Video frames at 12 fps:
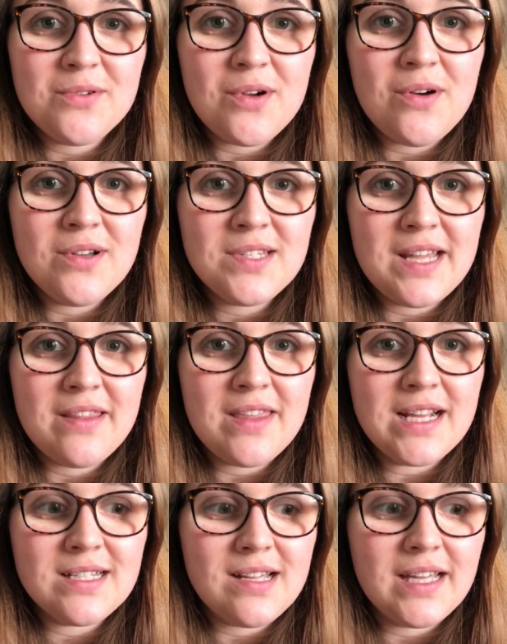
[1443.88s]
costs and
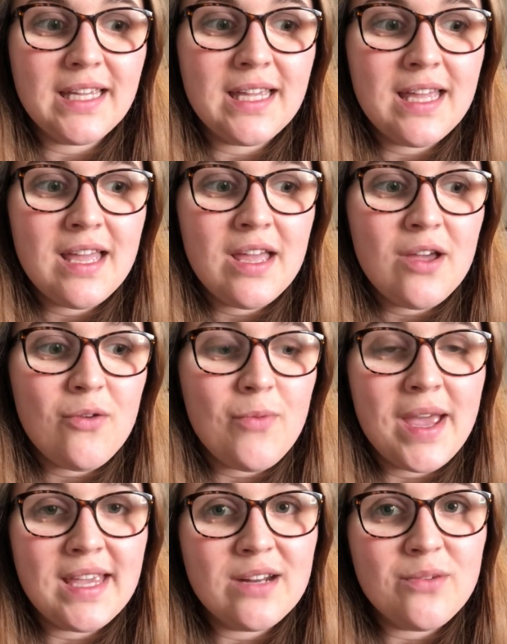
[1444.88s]
things like
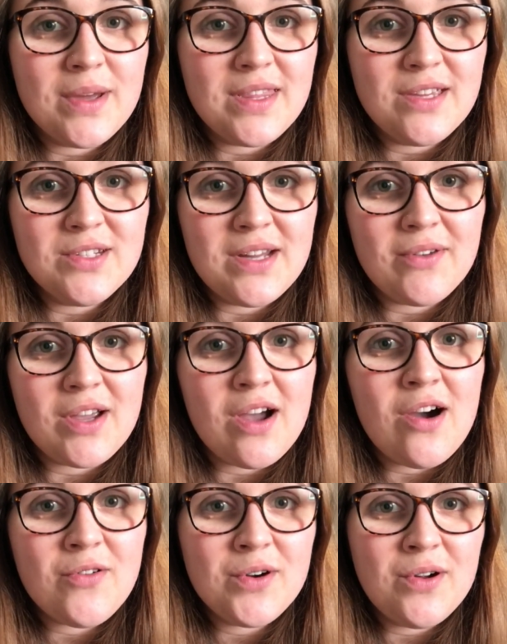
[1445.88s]
weighing in on whether you should have a
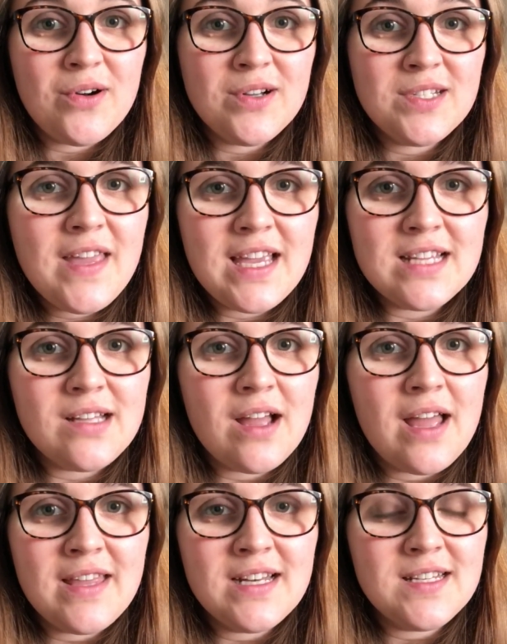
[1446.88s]
car or not. Thing is,
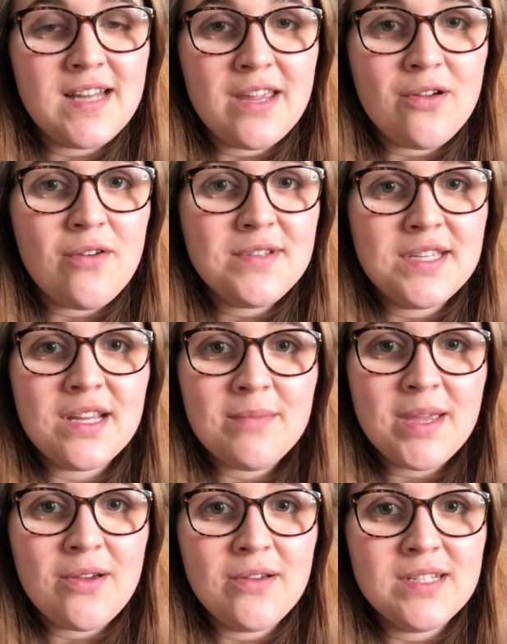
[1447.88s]
at the end of the day, you're obviously going
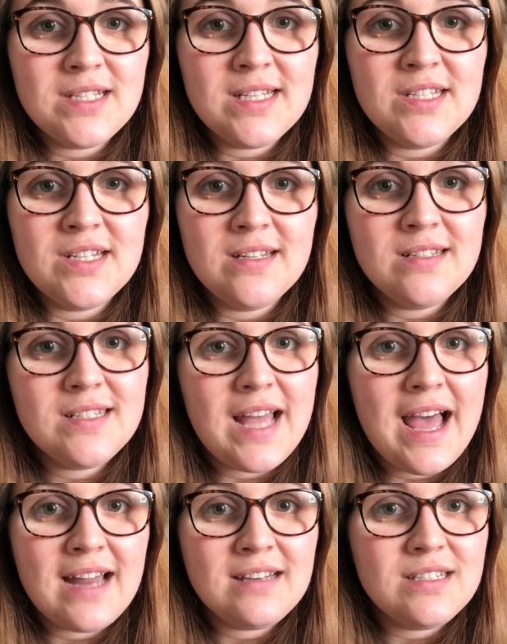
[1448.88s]
to make your own decisions,
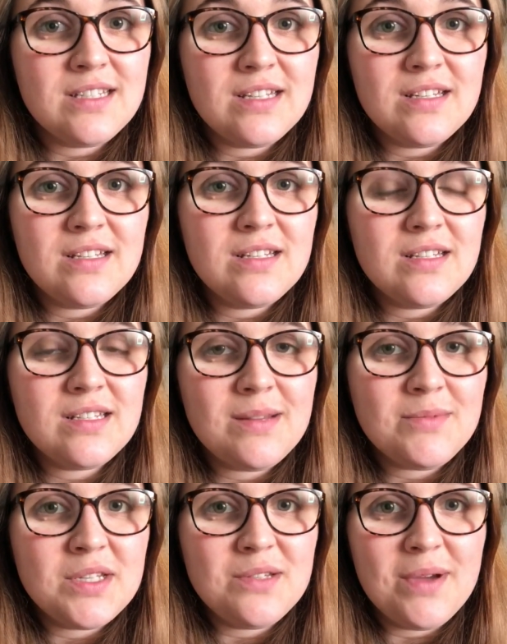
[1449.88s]
and
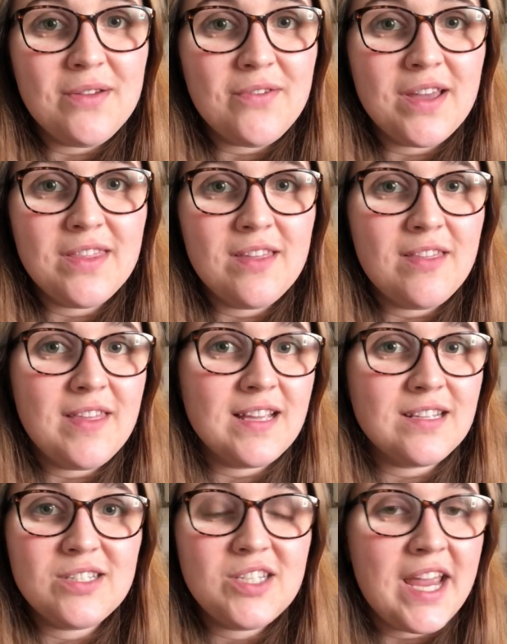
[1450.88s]
sometimes you might find that
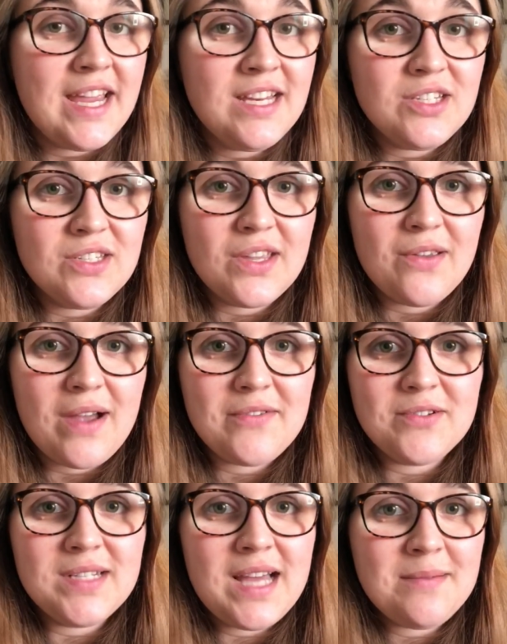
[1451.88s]
things change and so you have
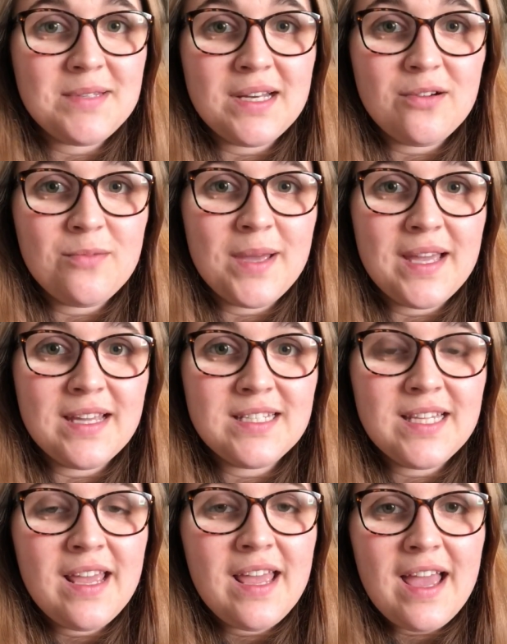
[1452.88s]
to adapt a little
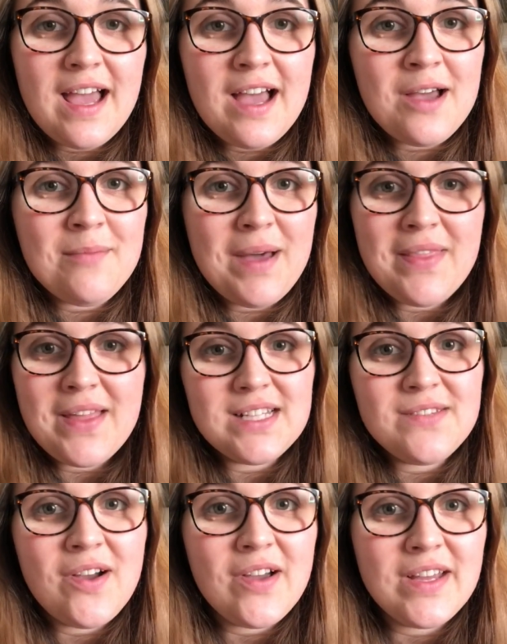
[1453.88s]
bit, and
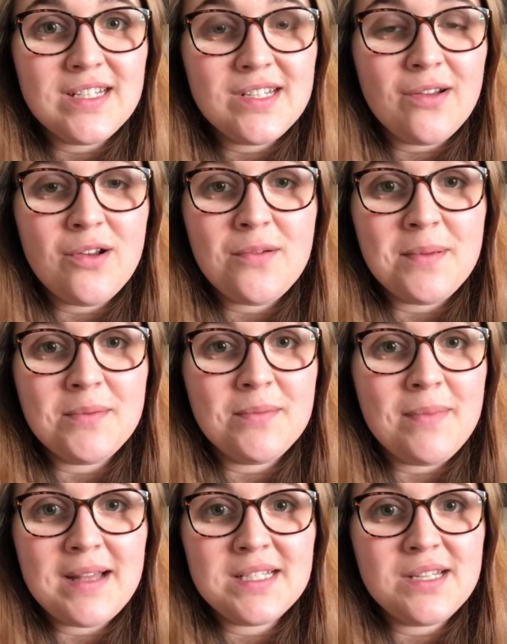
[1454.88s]
that's fine. So a lot of people
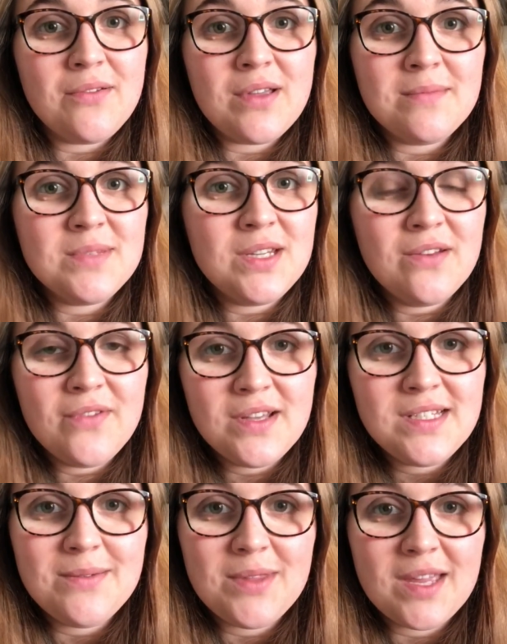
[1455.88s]
perhaps don't come to
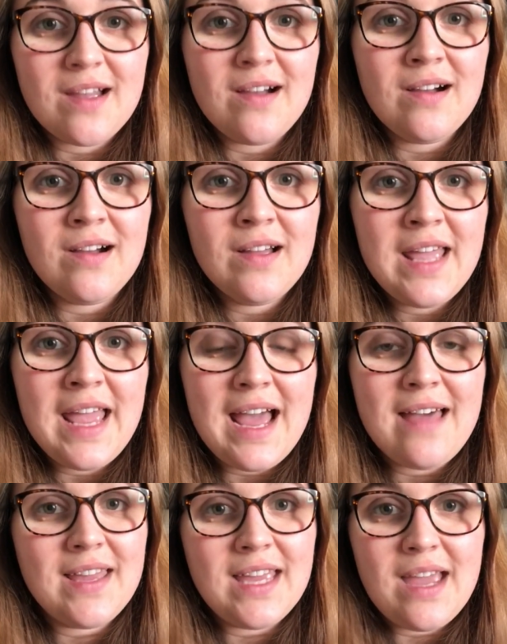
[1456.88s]
university with a car
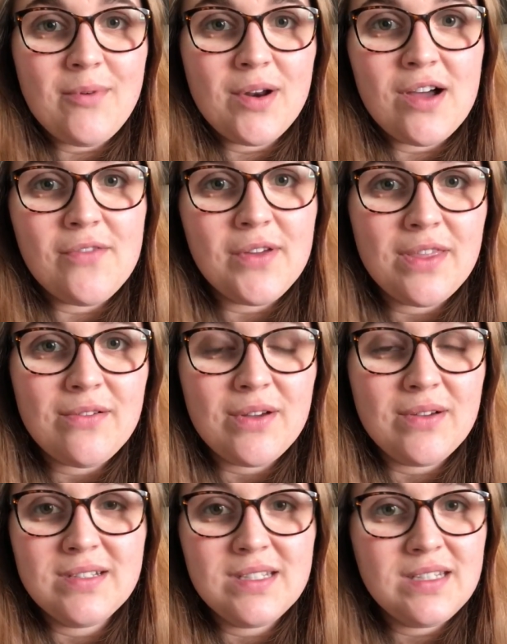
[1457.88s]
and then get one halfway
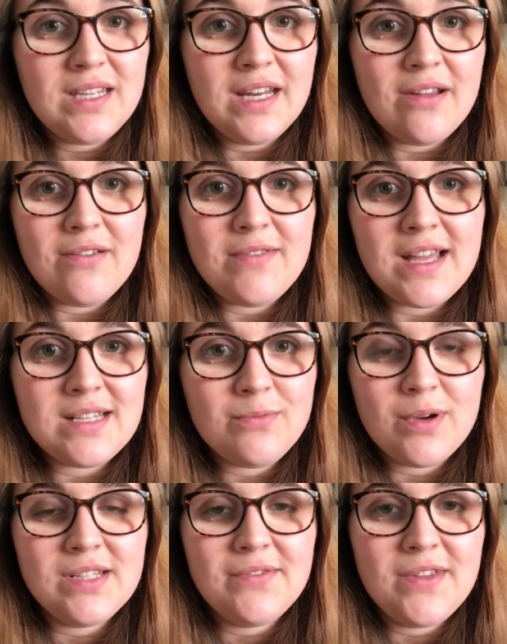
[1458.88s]
through, and you know, if that
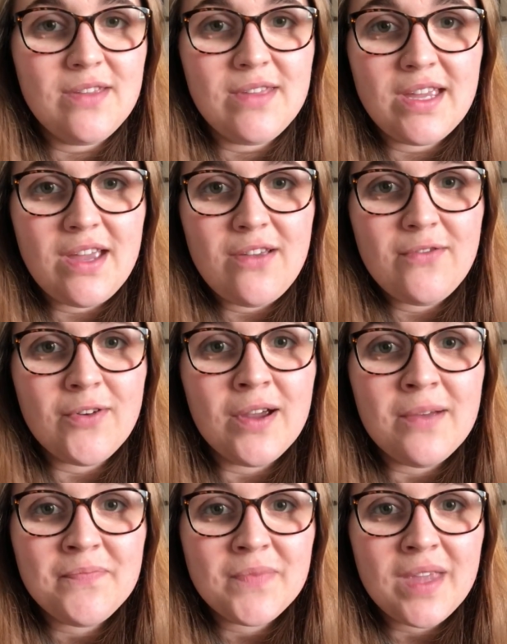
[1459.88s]
works for you, then go for it.